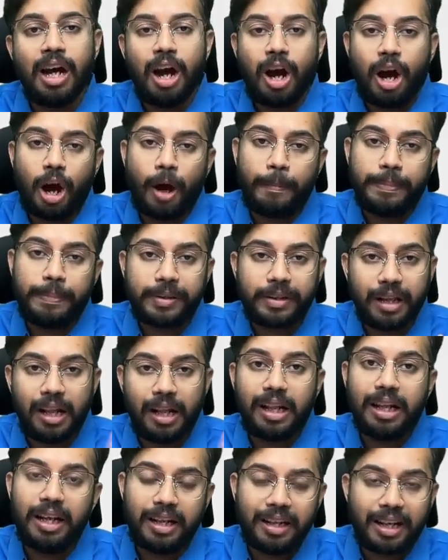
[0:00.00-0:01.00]

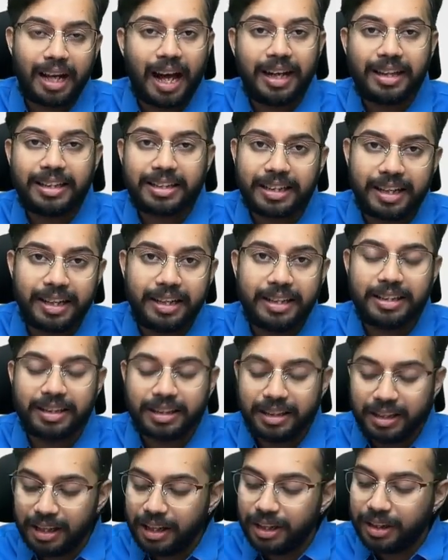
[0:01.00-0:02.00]
optional tax rates.
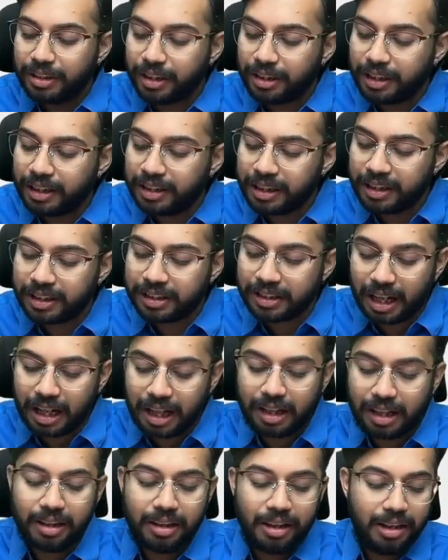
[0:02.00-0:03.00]
So this is the